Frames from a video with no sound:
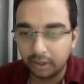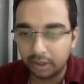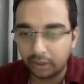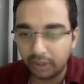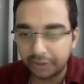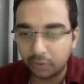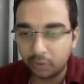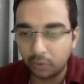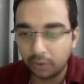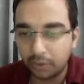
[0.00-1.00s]
Now let's
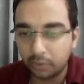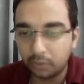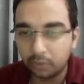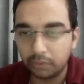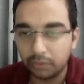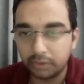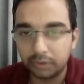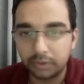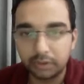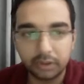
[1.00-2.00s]
go on to
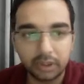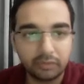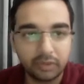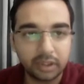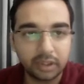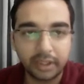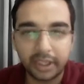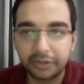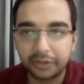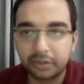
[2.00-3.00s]
our
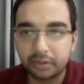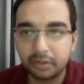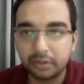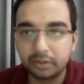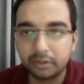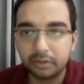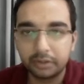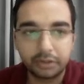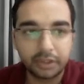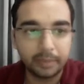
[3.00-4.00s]
next
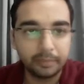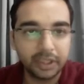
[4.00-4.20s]
step.